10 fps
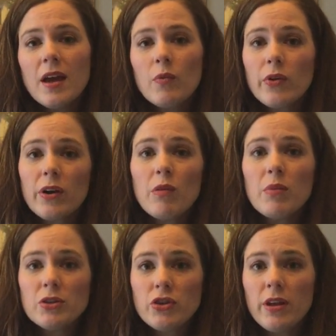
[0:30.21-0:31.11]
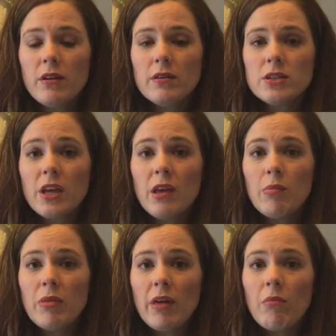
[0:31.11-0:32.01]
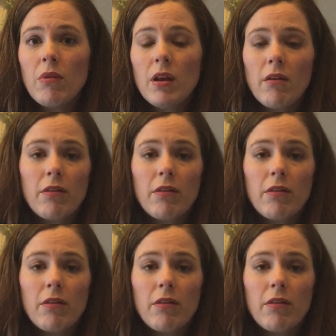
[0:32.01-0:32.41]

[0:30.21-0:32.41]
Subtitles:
and we're on a mission to keep them and